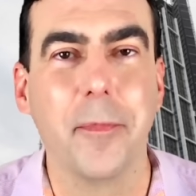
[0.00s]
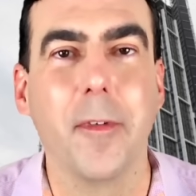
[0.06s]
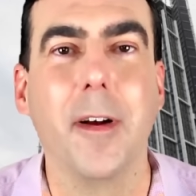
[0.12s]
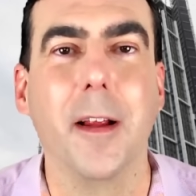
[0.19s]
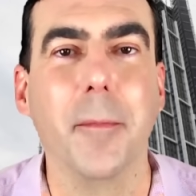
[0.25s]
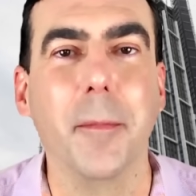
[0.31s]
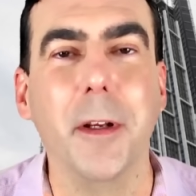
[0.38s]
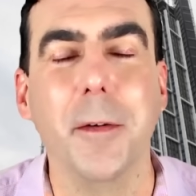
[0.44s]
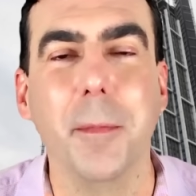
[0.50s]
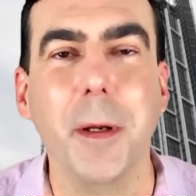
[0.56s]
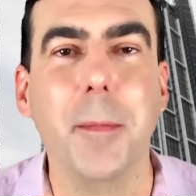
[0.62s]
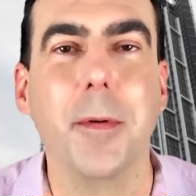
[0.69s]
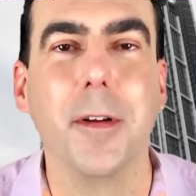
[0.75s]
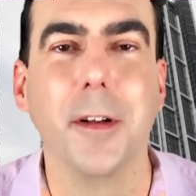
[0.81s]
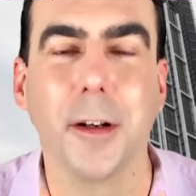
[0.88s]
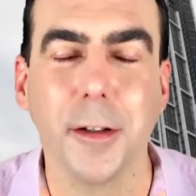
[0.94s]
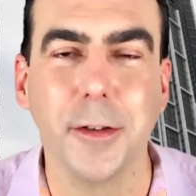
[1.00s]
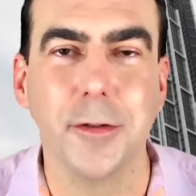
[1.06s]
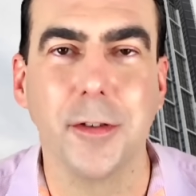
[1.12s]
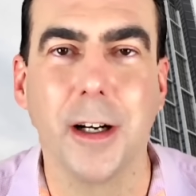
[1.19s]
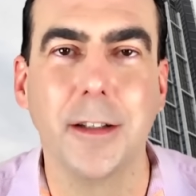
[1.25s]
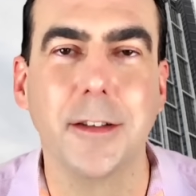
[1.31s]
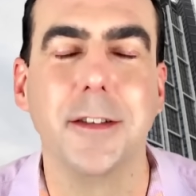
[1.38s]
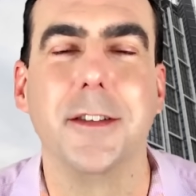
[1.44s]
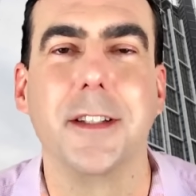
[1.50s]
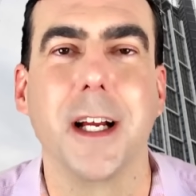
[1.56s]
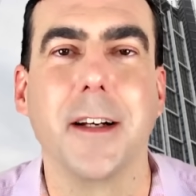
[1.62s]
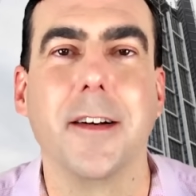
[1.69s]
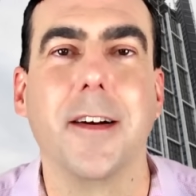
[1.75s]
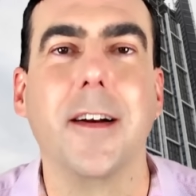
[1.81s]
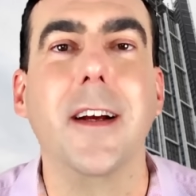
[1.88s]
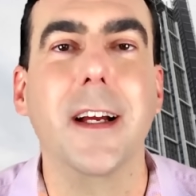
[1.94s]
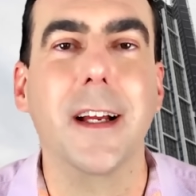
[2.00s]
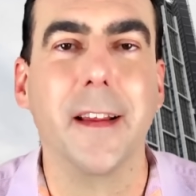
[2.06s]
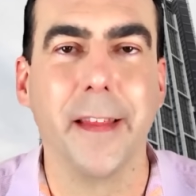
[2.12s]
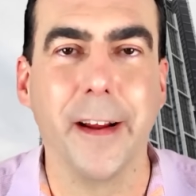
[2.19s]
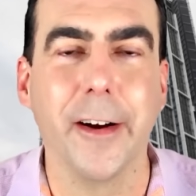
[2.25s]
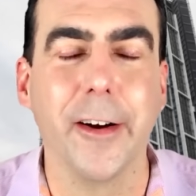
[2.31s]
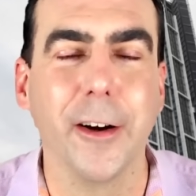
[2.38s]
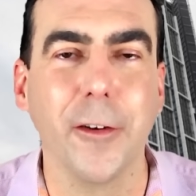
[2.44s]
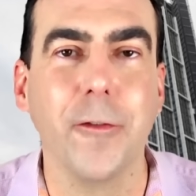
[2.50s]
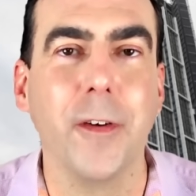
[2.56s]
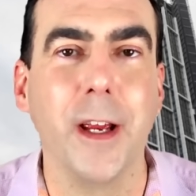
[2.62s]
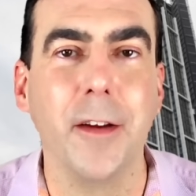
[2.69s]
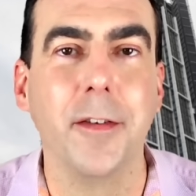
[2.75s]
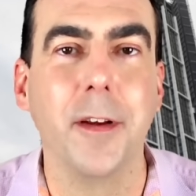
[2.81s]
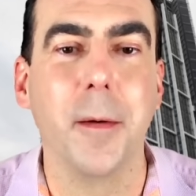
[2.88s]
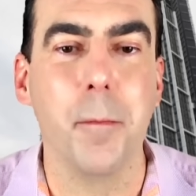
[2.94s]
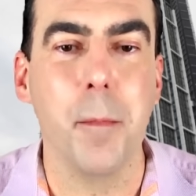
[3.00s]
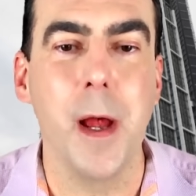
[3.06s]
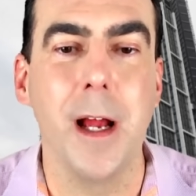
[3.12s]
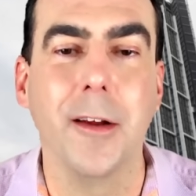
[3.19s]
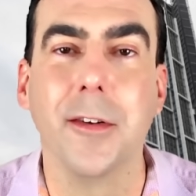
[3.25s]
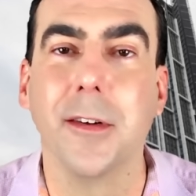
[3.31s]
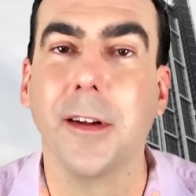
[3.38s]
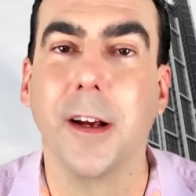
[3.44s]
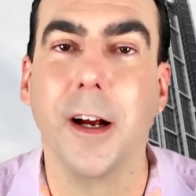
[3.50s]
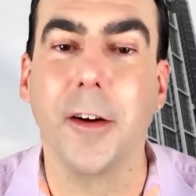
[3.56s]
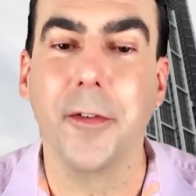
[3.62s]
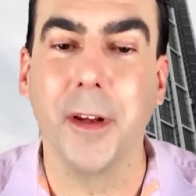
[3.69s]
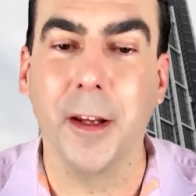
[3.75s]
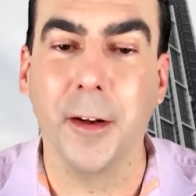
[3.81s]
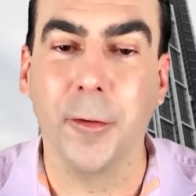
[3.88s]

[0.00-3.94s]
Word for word: Well, that means people in the construction sector, they're going to face mass layoffs as